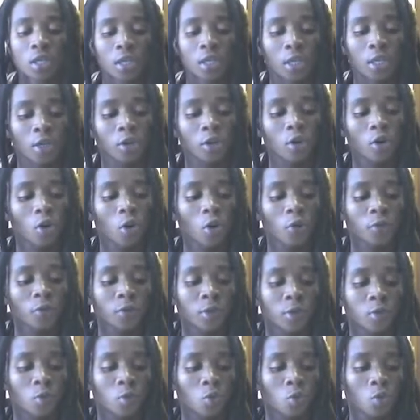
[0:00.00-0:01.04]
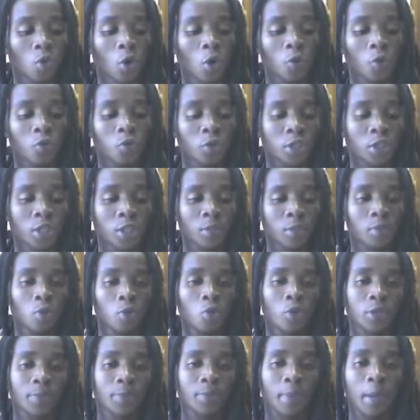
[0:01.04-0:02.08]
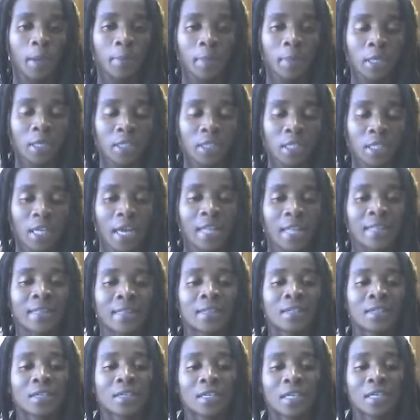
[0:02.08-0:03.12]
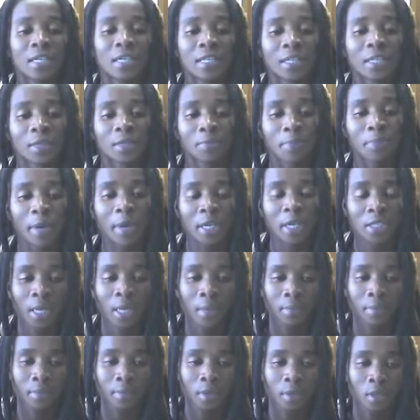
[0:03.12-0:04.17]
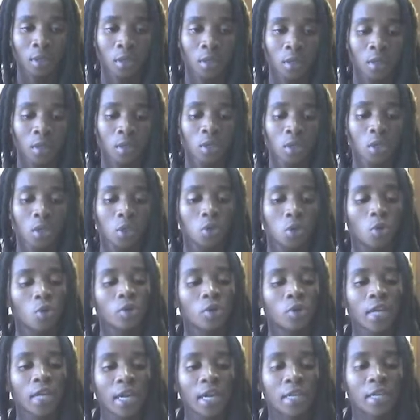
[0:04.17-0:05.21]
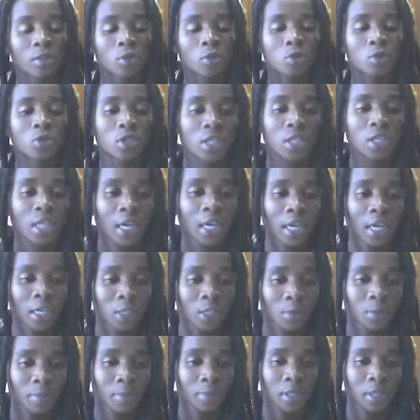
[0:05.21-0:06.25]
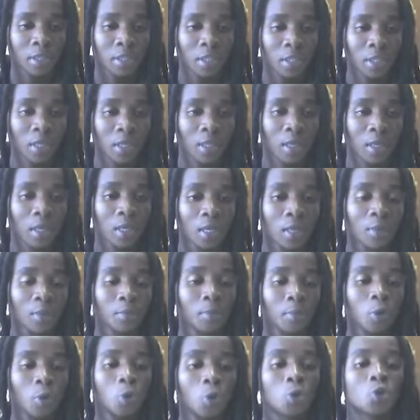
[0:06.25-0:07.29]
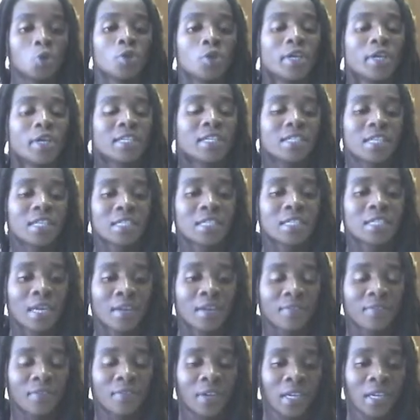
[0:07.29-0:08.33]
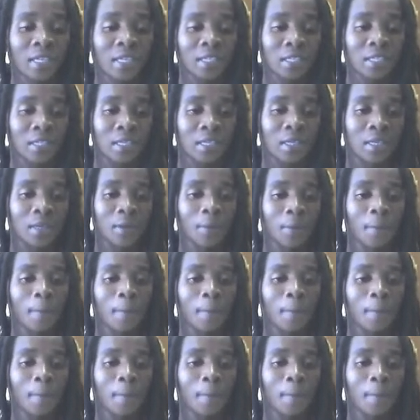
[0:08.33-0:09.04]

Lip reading: the year of which the book was published, and the page number. You only write those three aspects because you in-text referencing.